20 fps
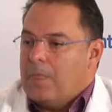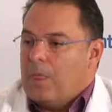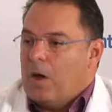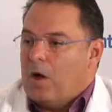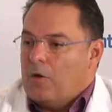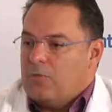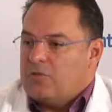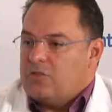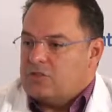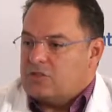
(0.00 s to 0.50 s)

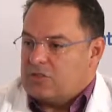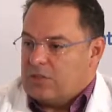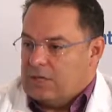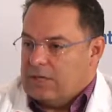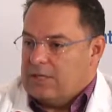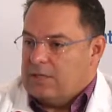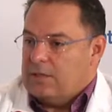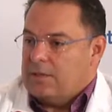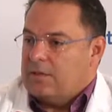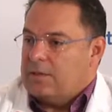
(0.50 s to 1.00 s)

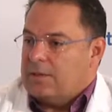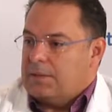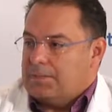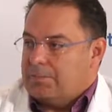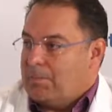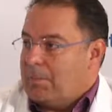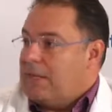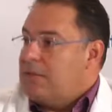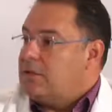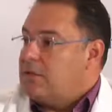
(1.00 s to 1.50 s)
obviously,
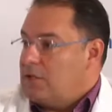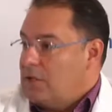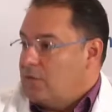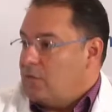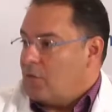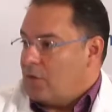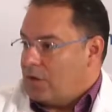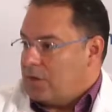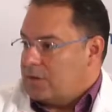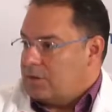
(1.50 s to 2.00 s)
big
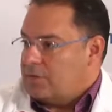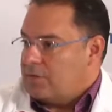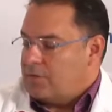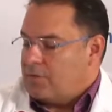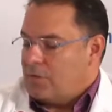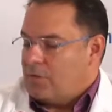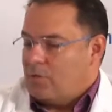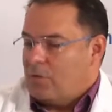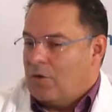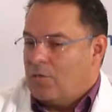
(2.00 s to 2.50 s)
difference
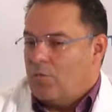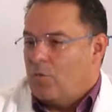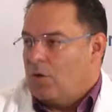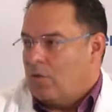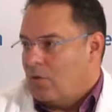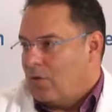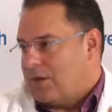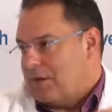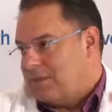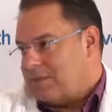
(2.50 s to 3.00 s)
from when we
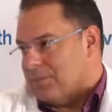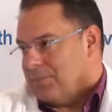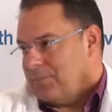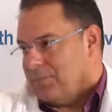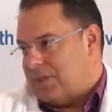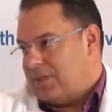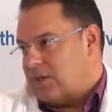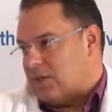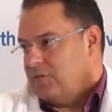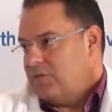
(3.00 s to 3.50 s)
were at the
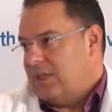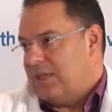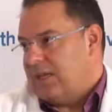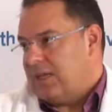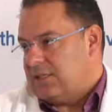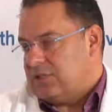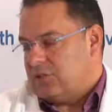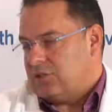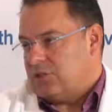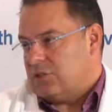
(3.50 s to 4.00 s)
peak of the
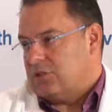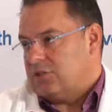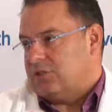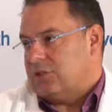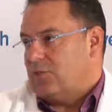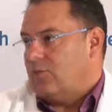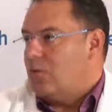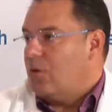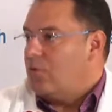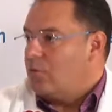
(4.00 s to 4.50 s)
last surge
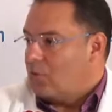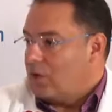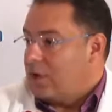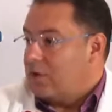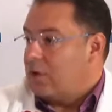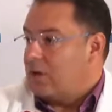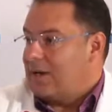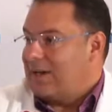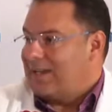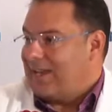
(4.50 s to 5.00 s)
and where
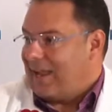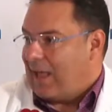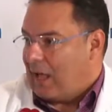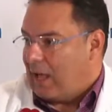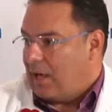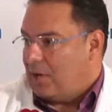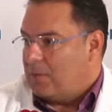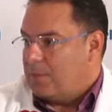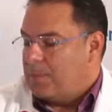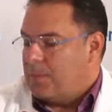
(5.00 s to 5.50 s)
we are
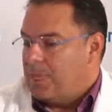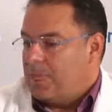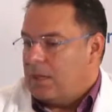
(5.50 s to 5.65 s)
now.